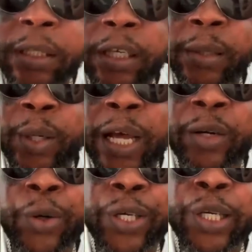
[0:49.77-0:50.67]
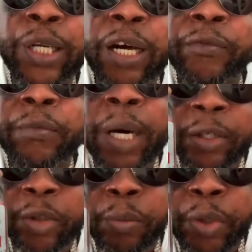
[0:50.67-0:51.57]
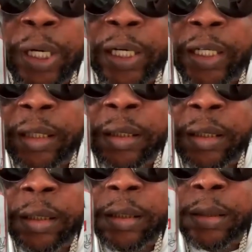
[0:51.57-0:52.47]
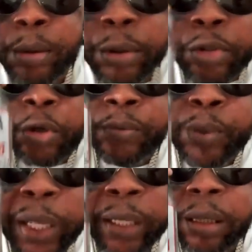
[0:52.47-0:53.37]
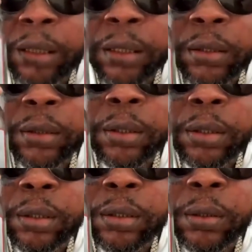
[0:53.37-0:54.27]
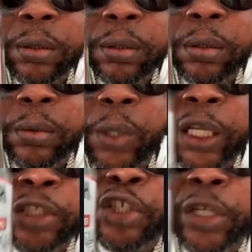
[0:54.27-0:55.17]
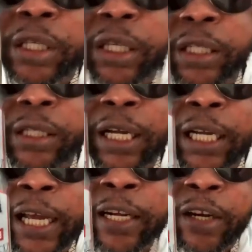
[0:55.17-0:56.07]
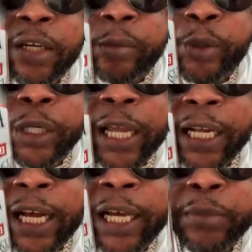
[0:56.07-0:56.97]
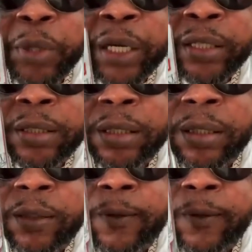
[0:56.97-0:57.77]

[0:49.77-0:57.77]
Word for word: You know, like how you have Magnum with a little Yeah, something there, yeah. when you drink Kit, all that girl them look like Ice Spice.